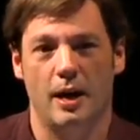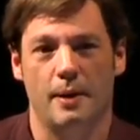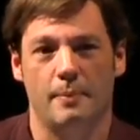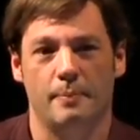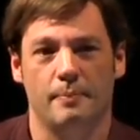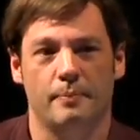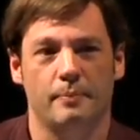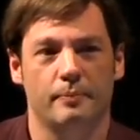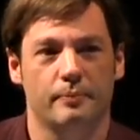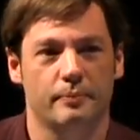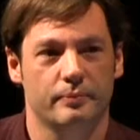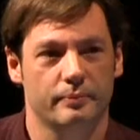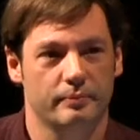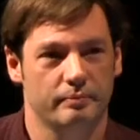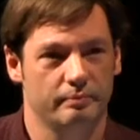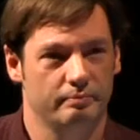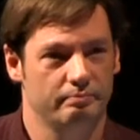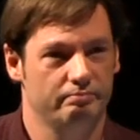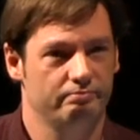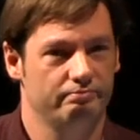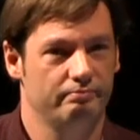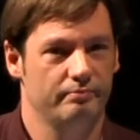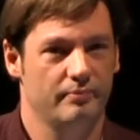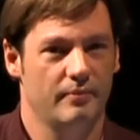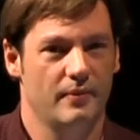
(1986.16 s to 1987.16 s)
um,
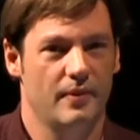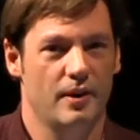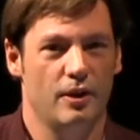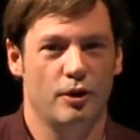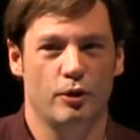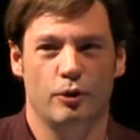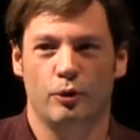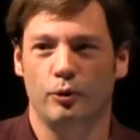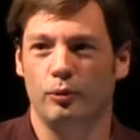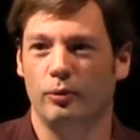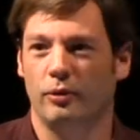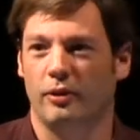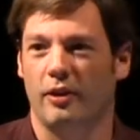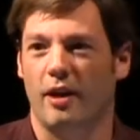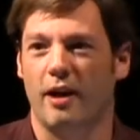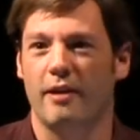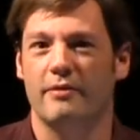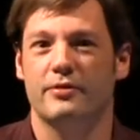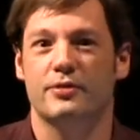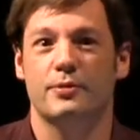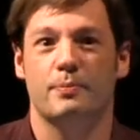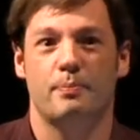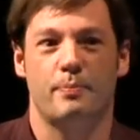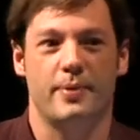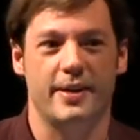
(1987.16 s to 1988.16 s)
who
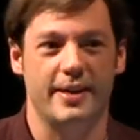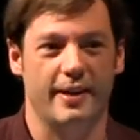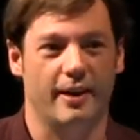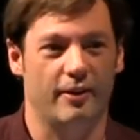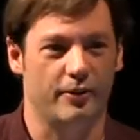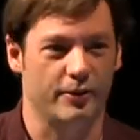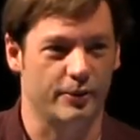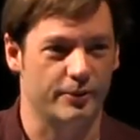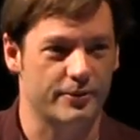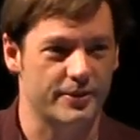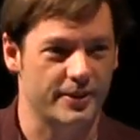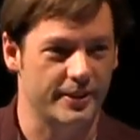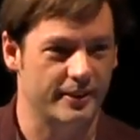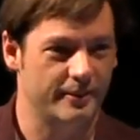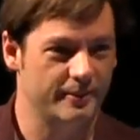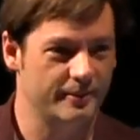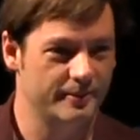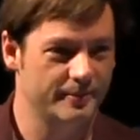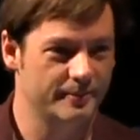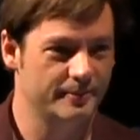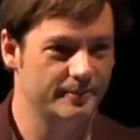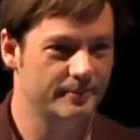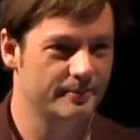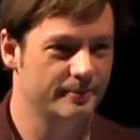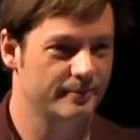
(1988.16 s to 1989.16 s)
loves PLUtil
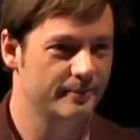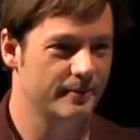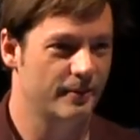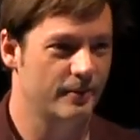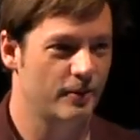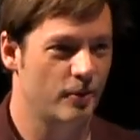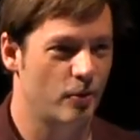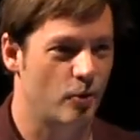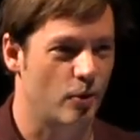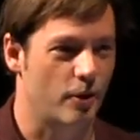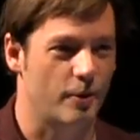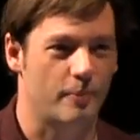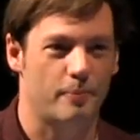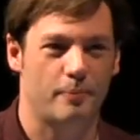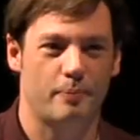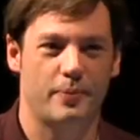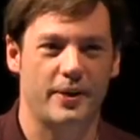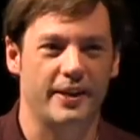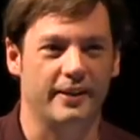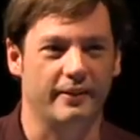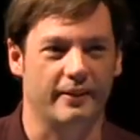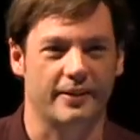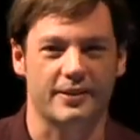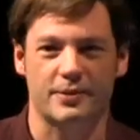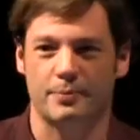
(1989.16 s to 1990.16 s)
or
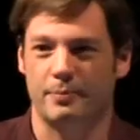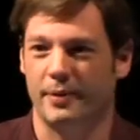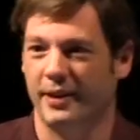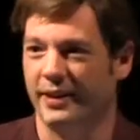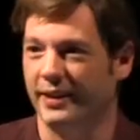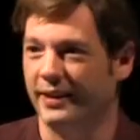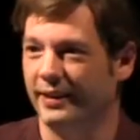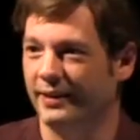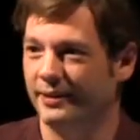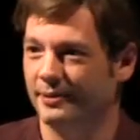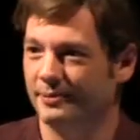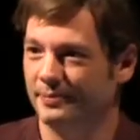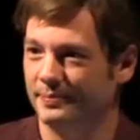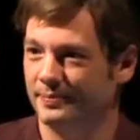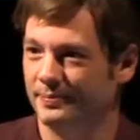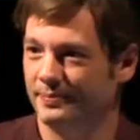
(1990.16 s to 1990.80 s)
plist buddy?